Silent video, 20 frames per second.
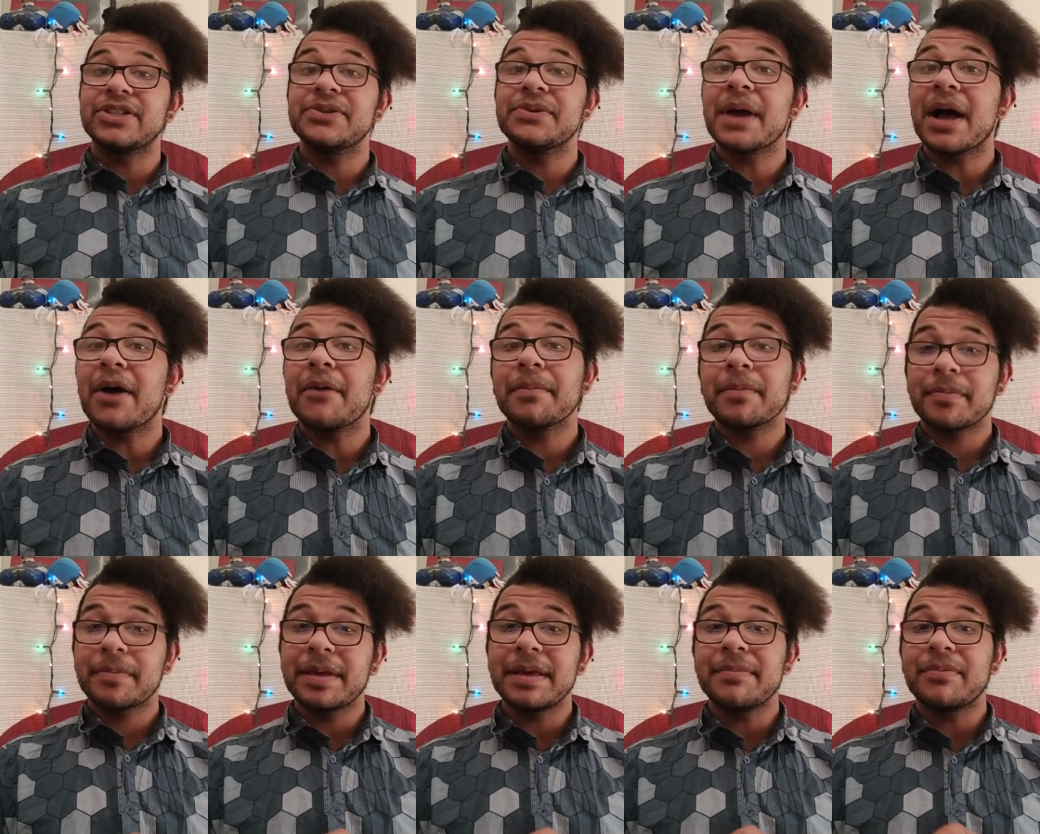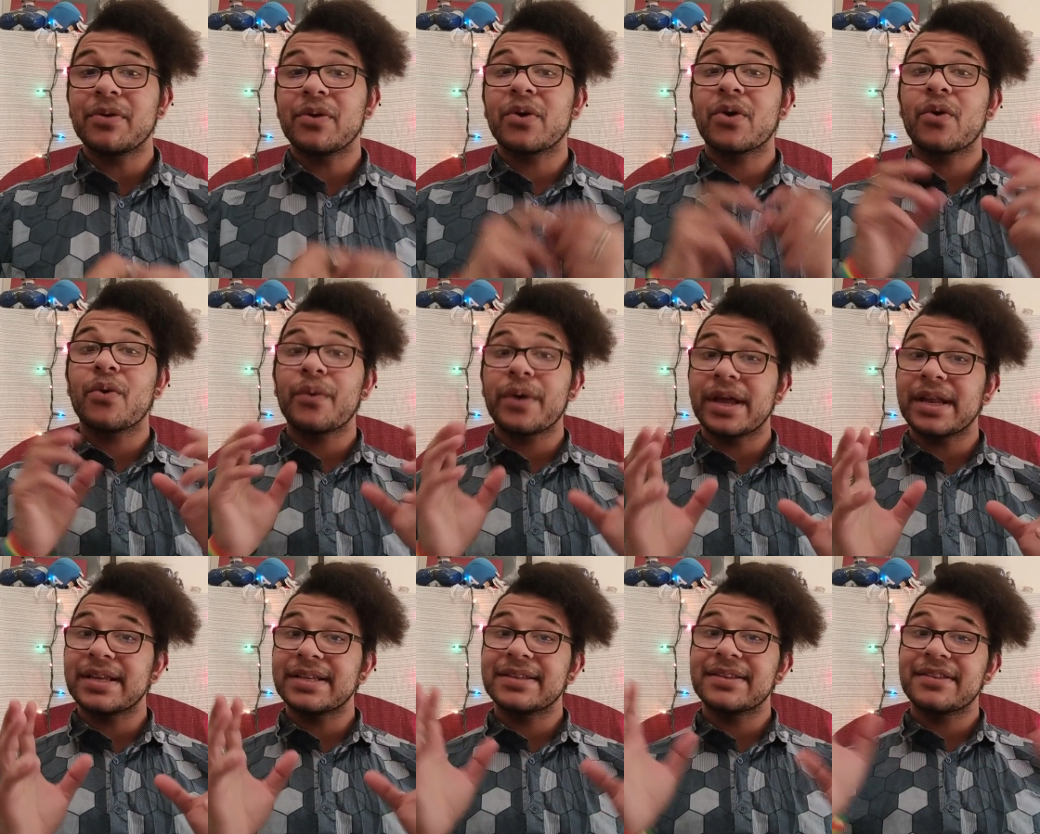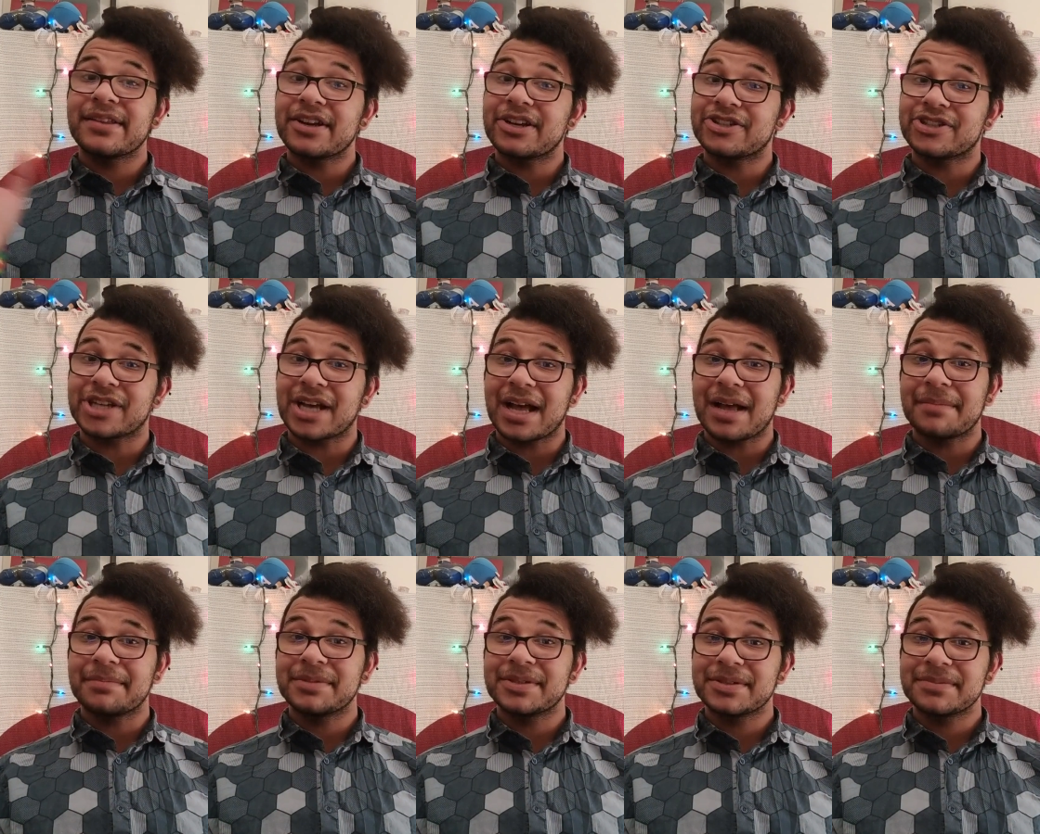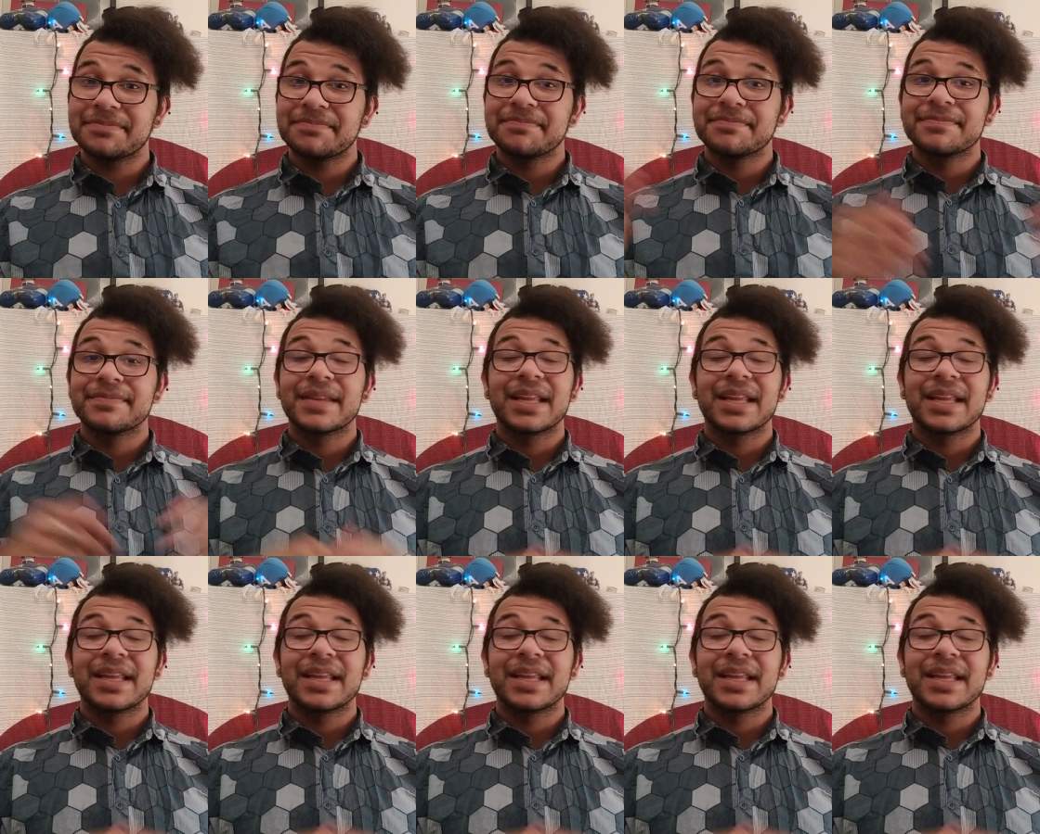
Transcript: to help people quit their jobs.